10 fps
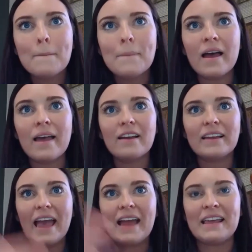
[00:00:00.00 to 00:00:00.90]
But
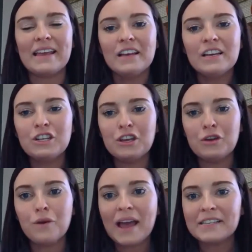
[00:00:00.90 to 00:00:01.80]
Kenny, do
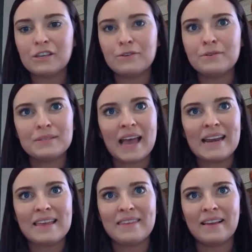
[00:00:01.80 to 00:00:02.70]
you guys use
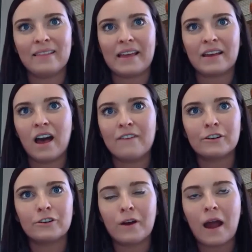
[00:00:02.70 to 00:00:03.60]
anything like
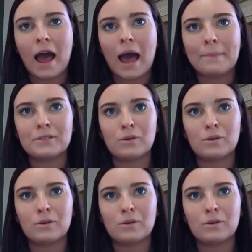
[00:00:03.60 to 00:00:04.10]
cover crops